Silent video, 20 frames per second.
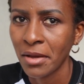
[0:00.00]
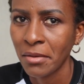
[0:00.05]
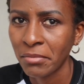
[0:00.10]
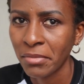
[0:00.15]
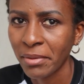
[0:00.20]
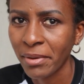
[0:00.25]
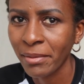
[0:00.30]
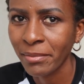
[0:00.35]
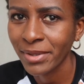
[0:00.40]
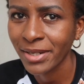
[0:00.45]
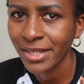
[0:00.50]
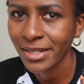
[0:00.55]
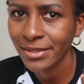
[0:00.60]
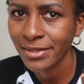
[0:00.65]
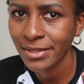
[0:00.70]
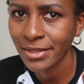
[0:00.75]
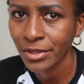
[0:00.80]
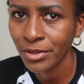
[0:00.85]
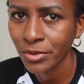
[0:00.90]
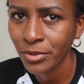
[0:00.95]
probably
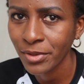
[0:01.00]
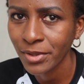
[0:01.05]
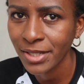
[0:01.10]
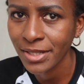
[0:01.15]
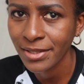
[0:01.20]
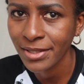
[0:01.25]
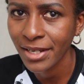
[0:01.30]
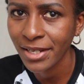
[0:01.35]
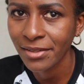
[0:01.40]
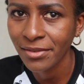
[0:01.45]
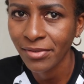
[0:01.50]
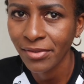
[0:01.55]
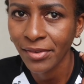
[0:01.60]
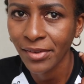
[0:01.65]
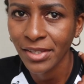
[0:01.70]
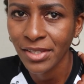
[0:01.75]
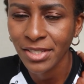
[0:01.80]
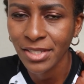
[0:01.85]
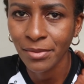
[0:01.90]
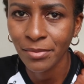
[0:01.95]
it's a good design
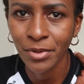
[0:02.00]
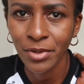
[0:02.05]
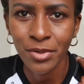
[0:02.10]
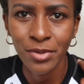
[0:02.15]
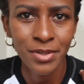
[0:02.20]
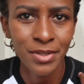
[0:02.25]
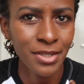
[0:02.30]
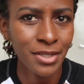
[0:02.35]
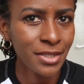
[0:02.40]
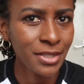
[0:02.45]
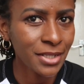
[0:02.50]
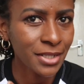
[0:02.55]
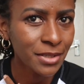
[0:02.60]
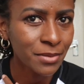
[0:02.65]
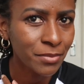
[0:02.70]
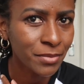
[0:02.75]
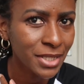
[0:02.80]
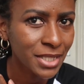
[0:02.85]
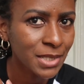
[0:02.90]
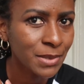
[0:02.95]
feature because it
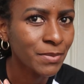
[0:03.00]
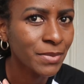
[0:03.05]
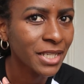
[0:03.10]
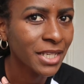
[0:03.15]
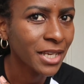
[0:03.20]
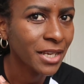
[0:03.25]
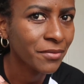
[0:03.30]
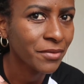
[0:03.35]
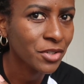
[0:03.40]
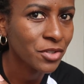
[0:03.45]
didn't misbehave.